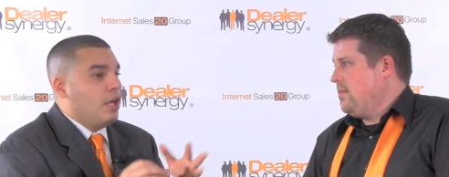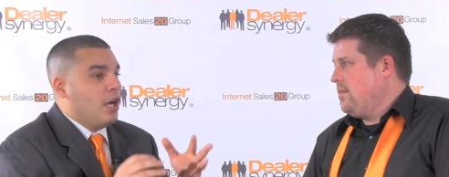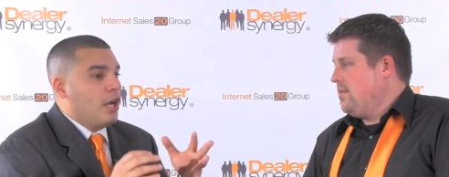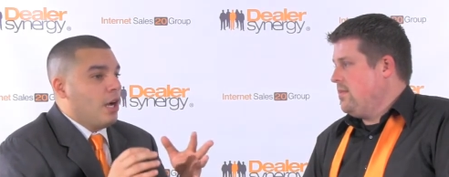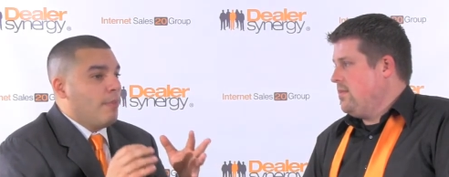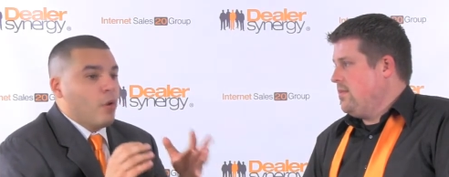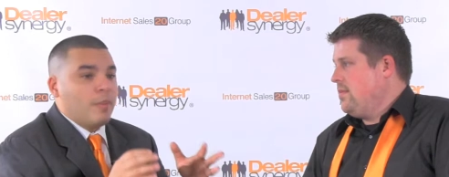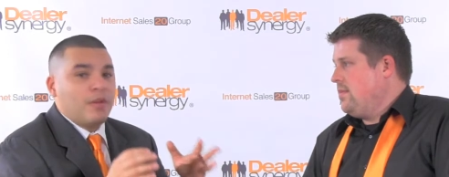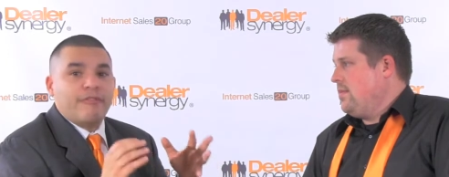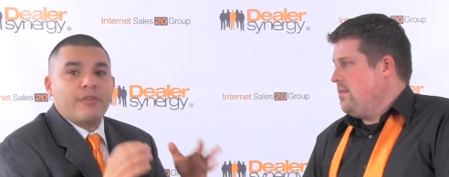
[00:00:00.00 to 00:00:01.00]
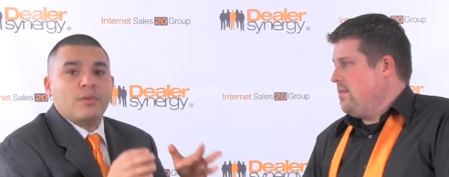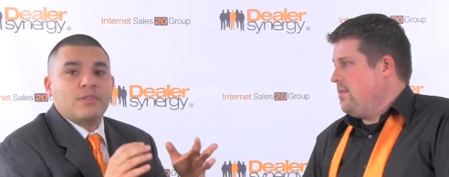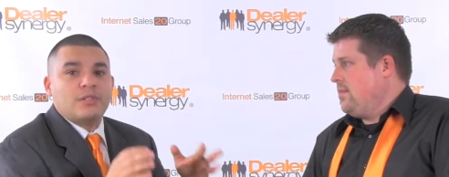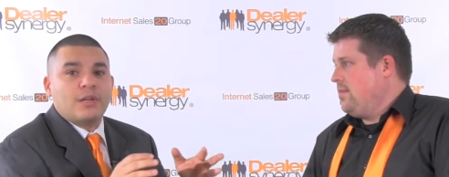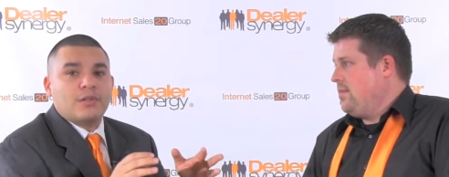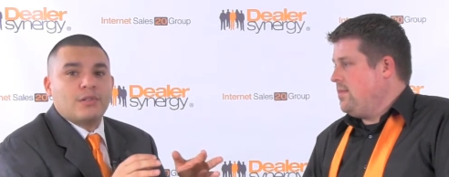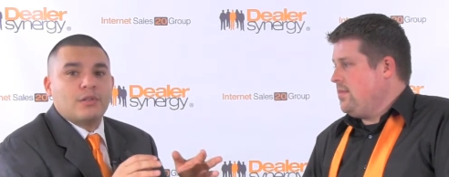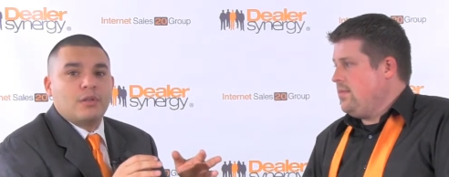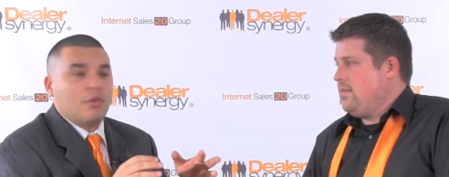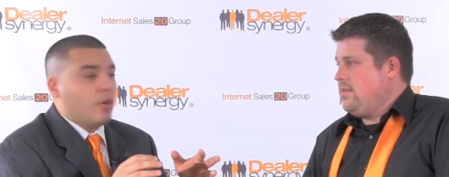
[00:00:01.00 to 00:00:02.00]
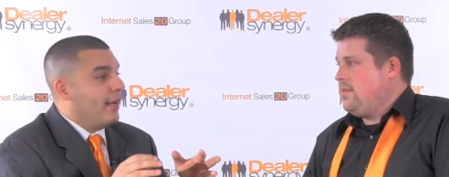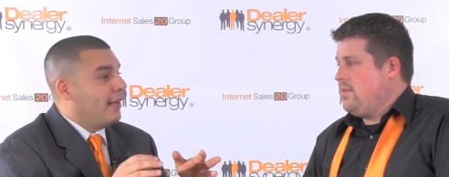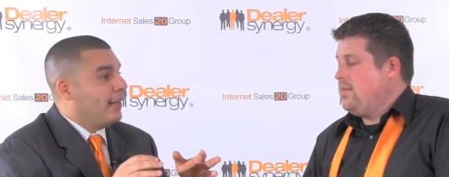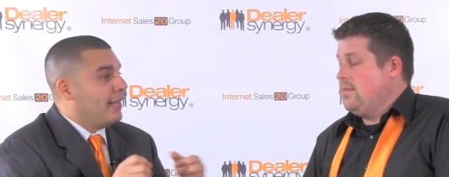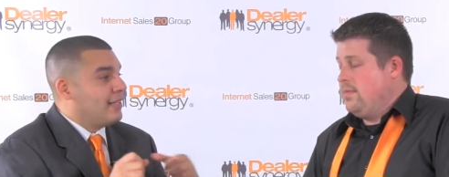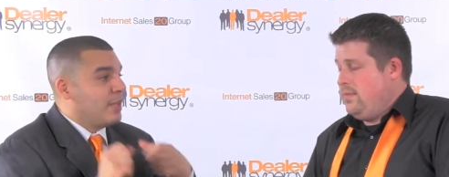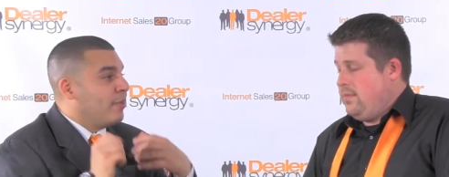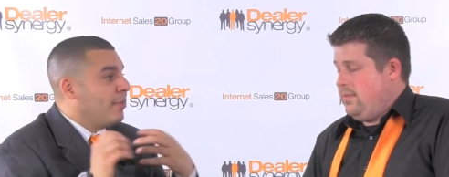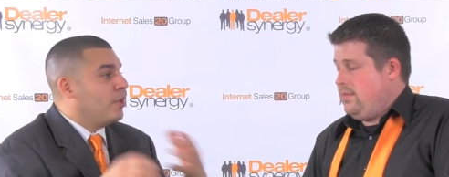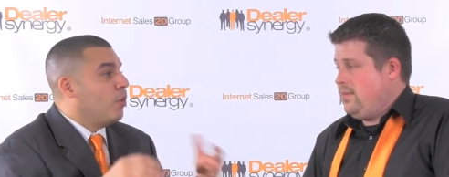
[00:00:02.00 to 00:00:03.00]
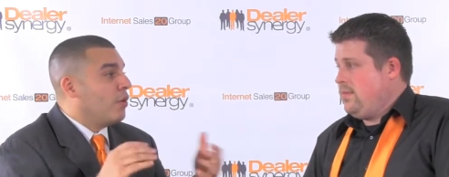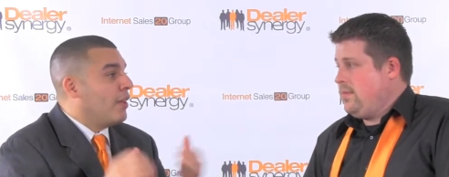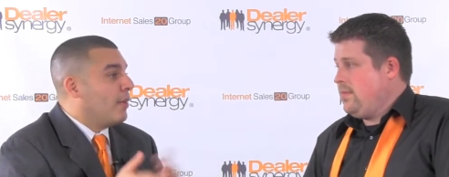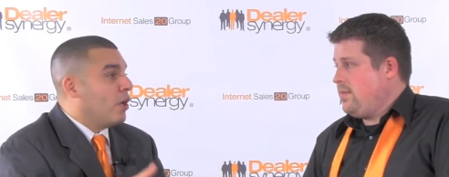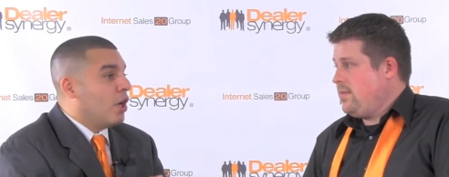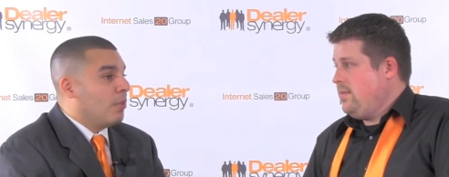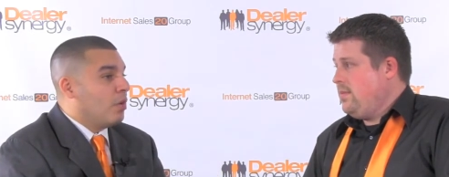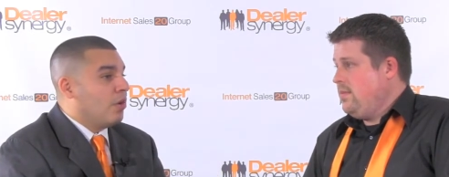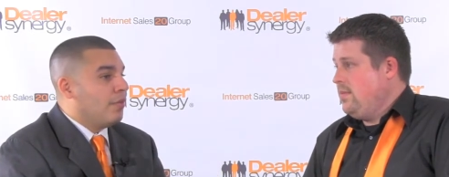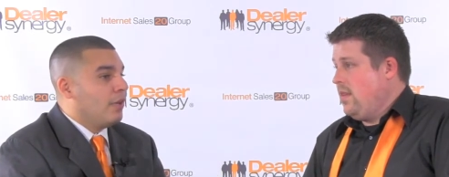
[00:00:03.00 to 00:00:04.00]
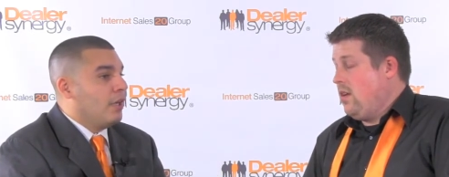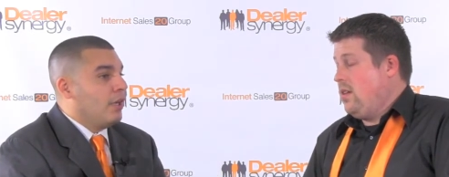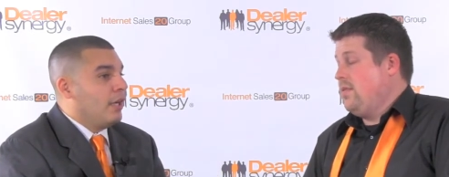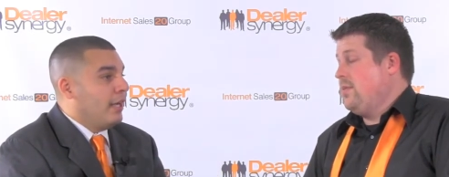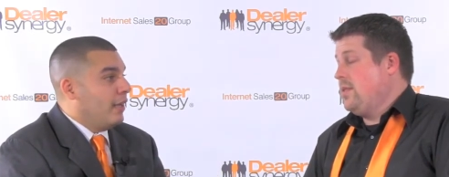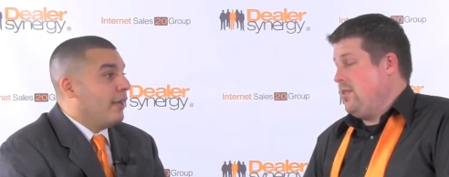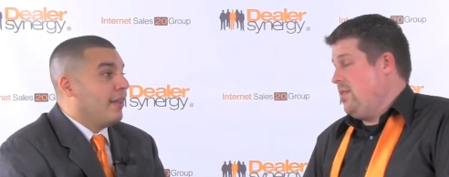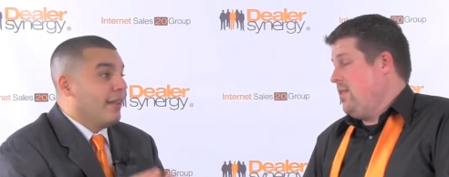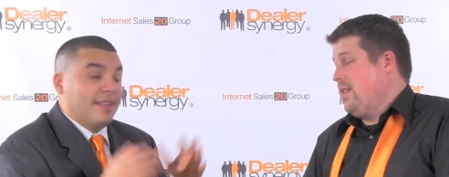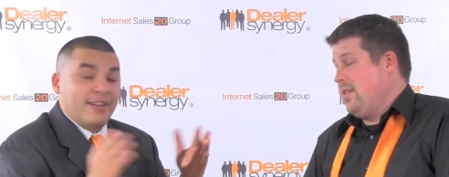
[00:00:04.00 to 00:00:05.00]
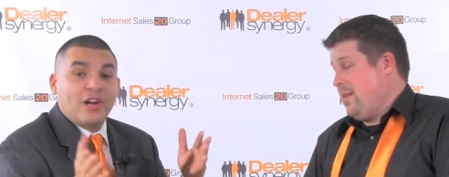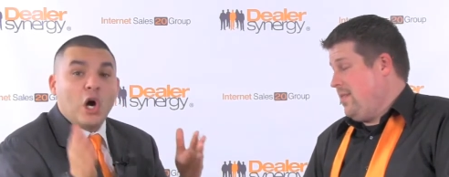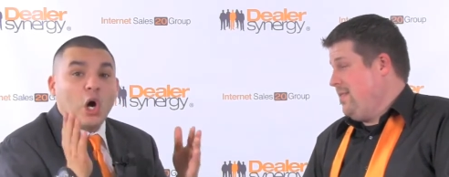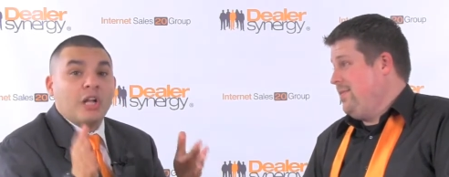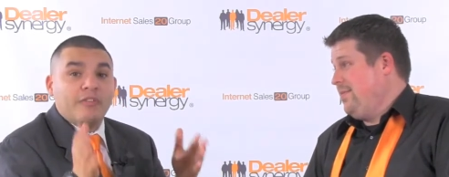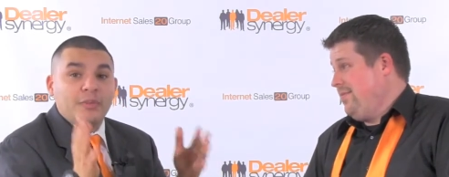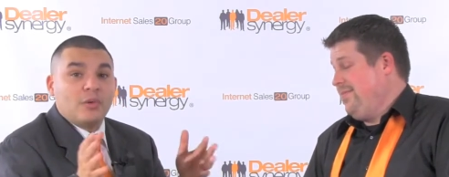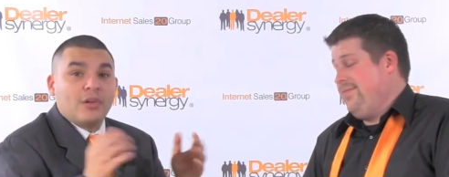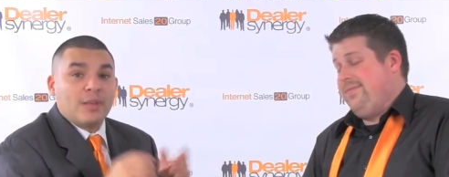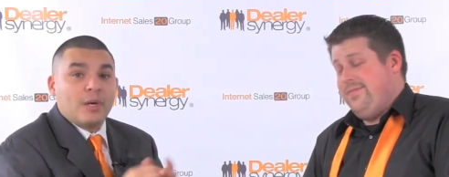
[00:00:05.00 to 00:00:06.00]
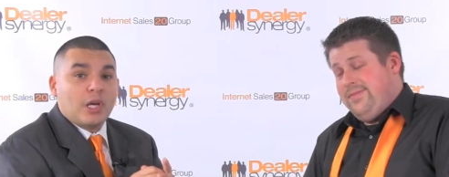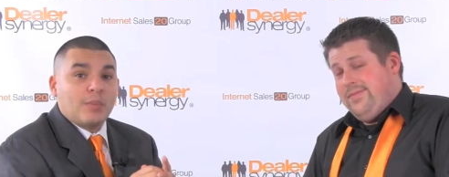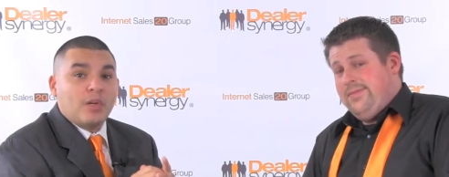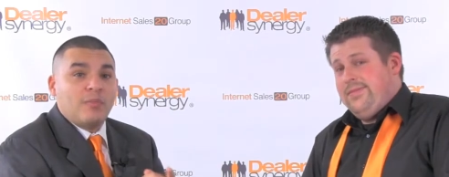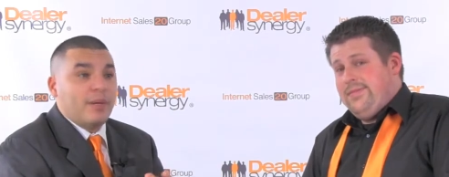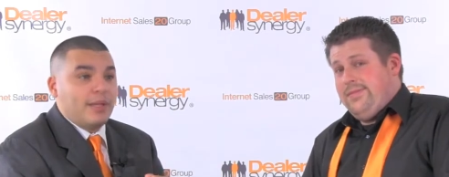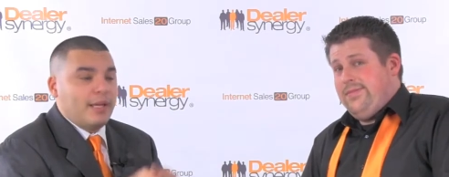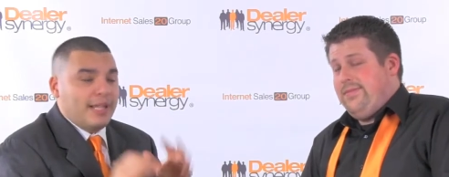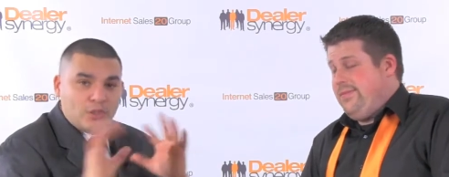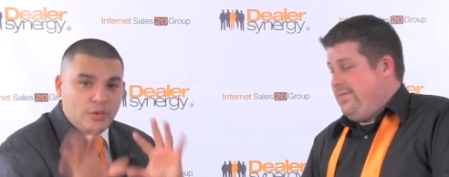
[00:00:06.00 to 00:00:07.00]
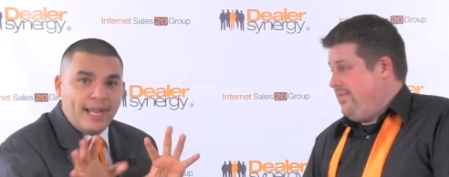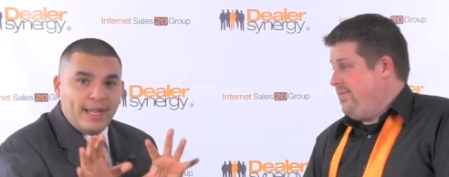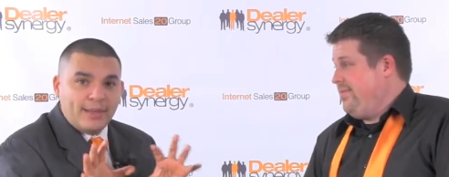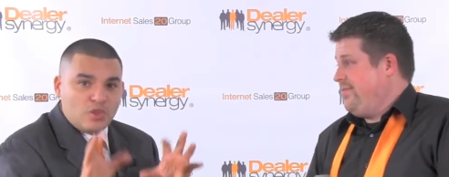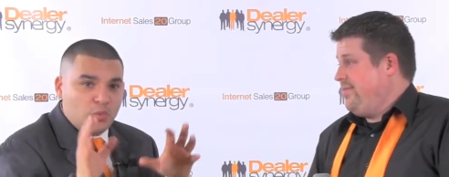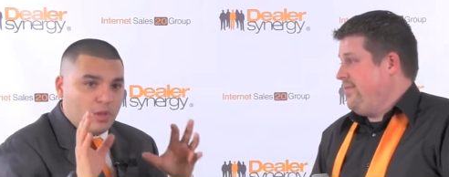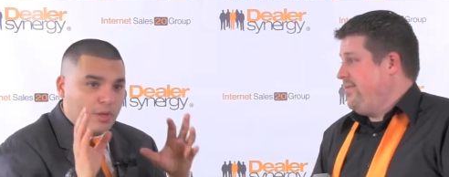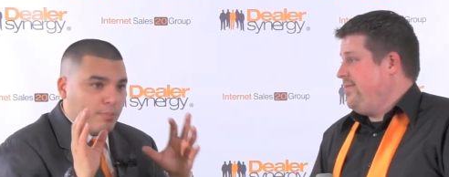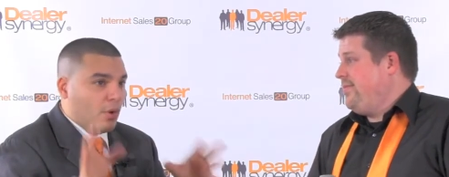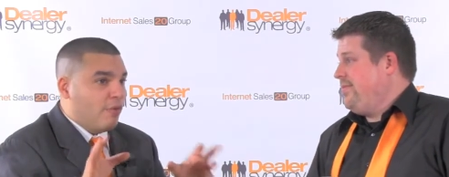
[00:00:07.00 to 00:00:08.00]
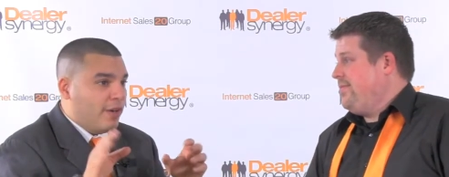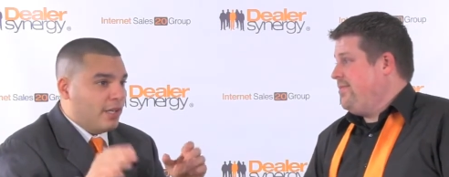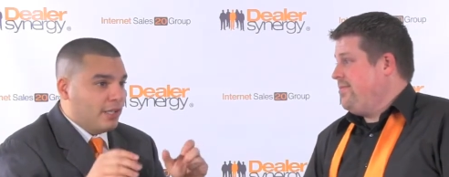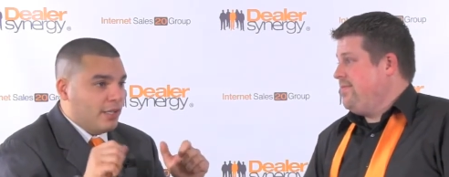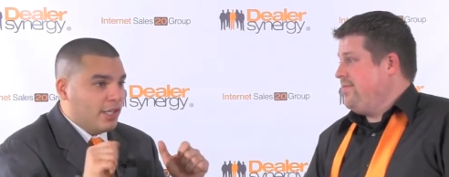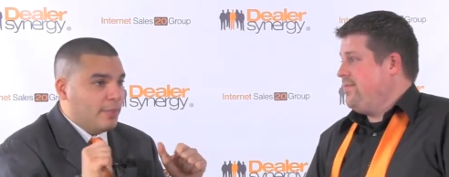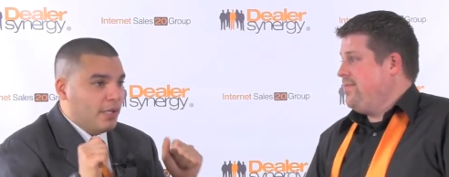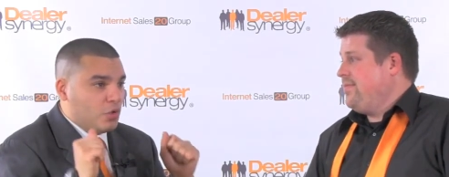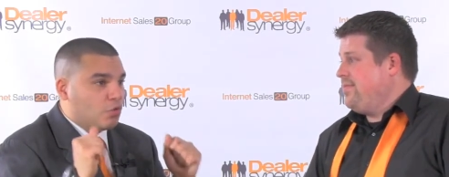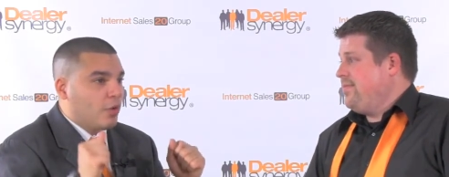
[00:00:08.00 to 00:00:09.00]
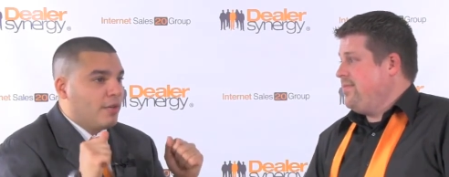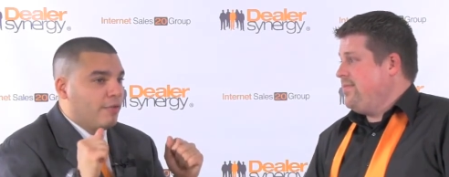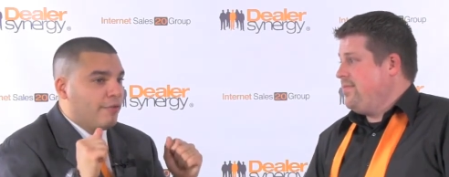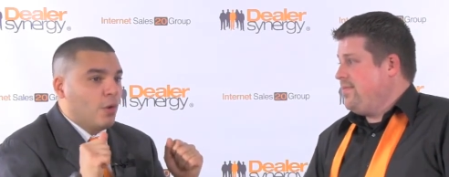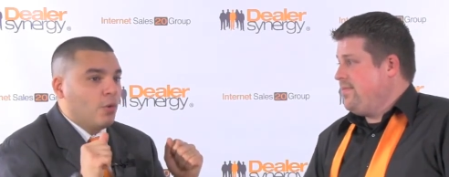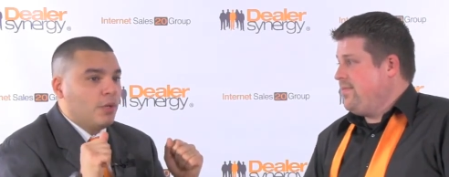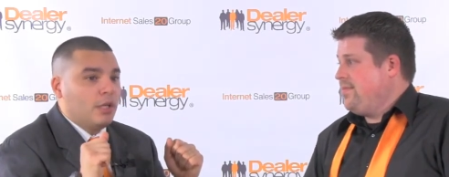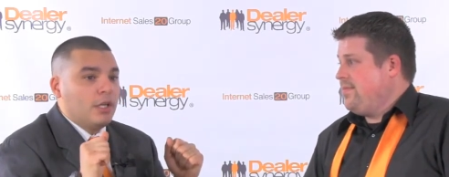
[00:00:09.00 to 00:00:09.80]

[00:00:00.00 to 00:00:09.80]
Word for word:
Speaker 1: uh, appointment phone setters, right? Then mm-hmm. some of them don't know anything about automotive. All of them don't know anything. About all of them don't know anything about automotive, but th- that's okay because they're profiled and they're going to be great phone